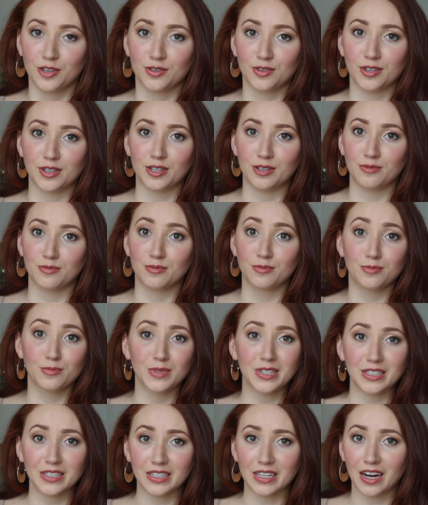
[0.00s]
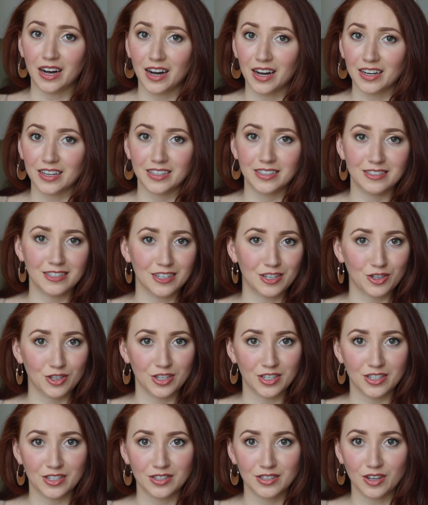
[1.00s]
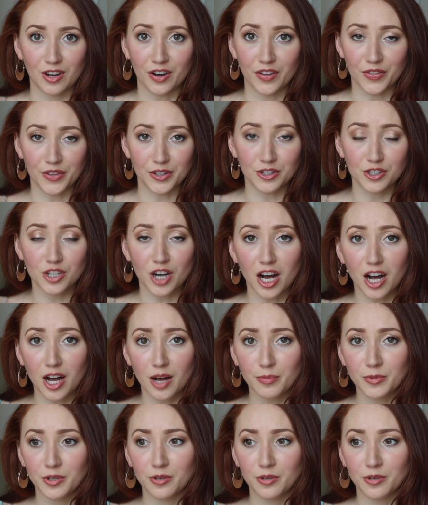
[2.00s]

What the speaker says: You're in really hot conditions on the job.